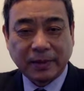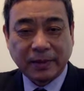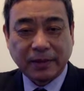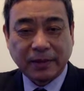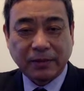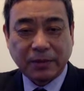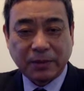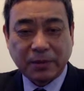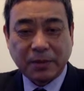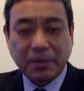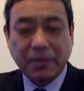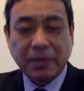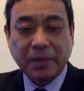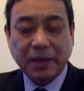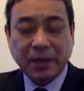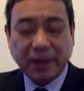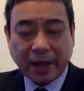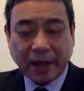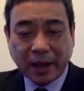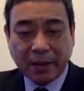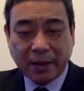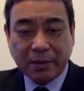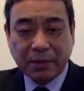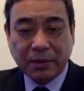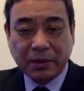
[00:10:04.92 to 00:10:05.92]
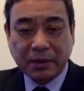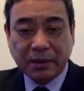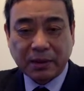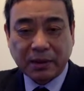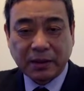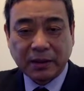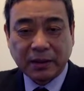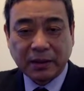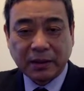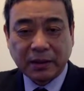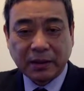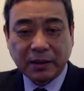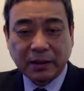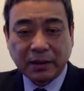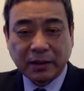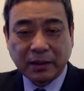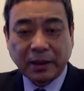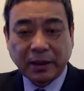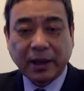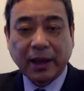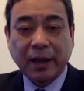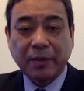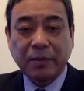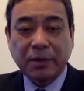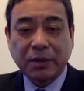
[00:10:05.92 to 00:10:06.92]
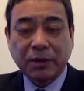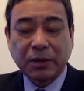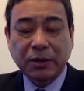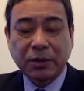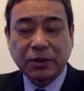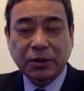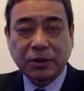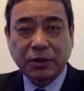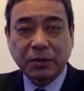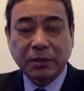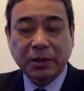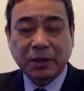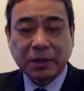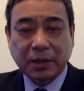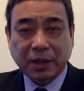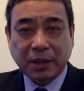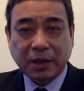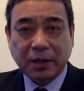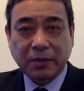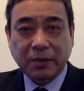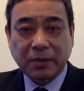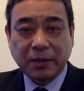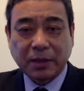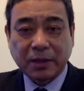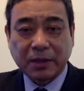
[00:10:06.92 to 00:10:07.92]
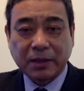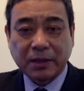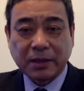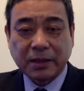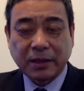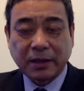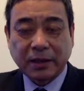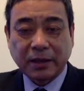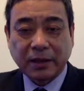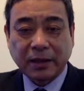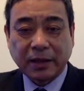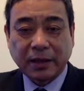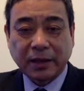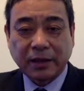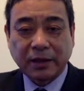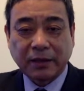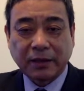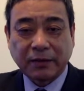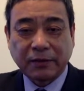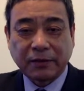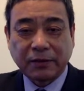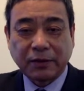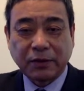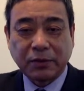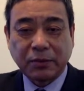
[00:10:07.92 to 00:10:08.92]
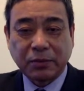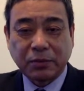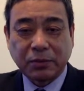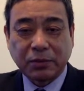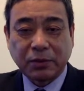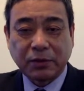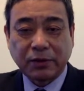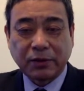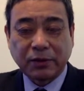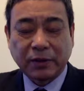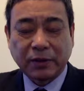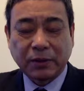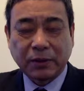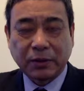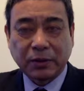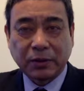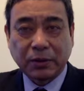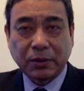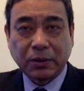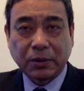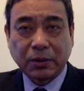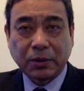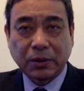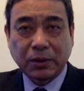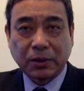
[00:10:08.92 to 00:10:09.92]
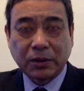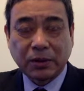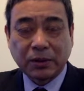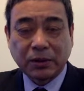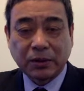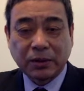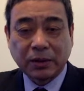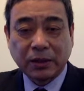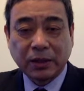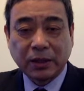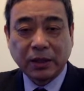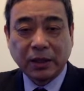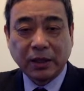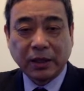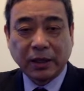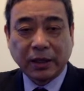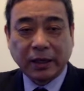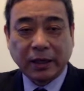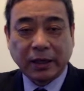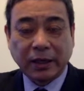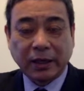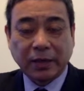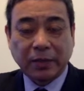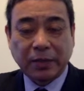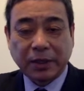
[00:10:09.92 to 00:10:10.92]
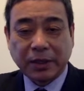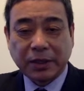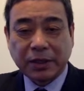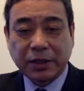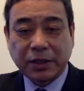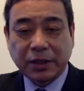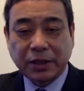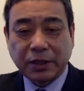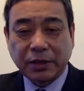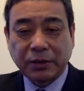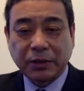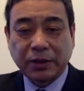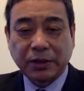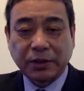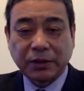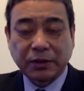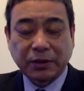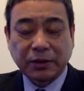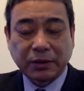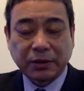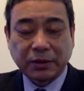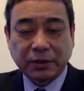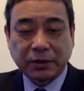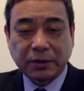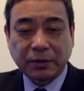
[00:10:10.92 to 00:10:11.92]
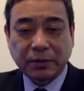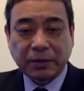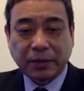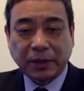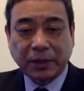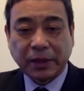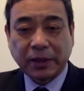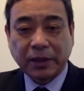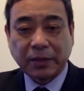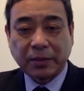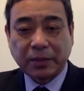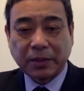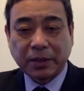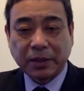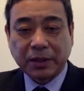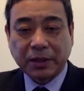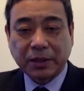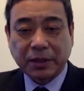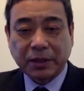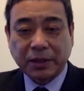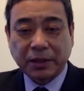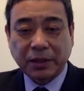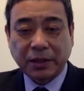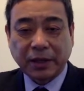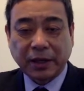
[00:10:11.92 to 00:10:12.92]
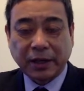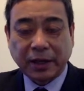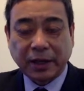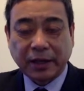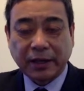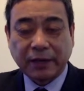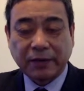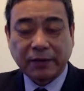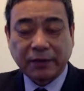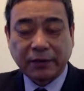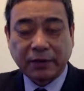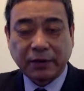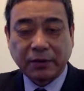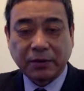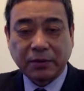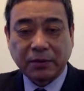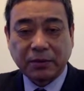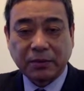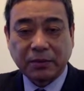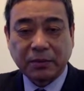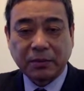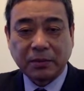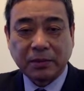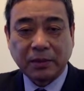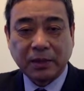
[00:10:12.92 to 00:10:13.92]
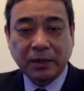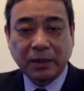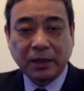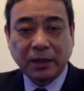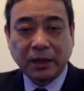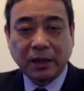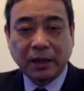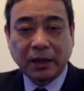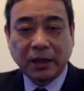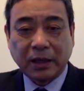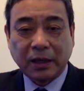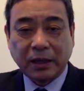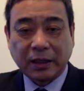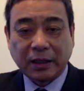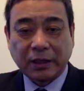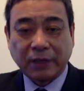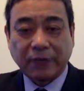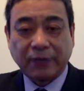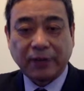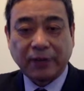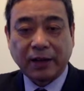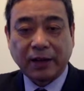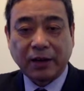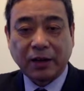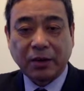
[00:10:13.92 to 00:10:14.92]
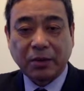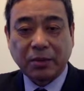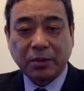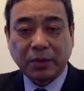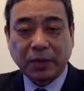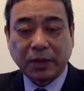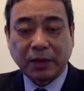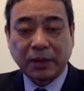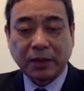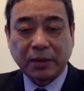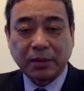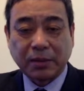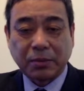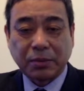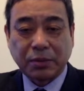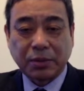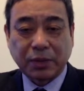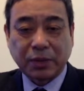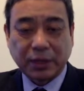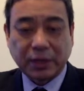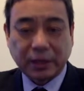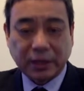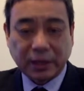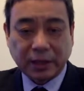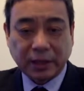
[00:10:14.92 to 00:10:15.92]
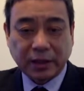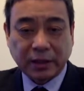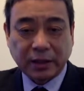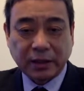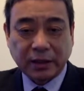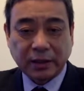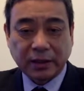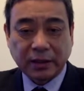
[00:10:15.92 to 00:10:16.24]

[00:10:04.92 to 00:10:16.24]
Remember the camera? The camera used to be shutter-based and film-driven. In order to get a picture, you need to take the picture and get the film, develop, and then print it.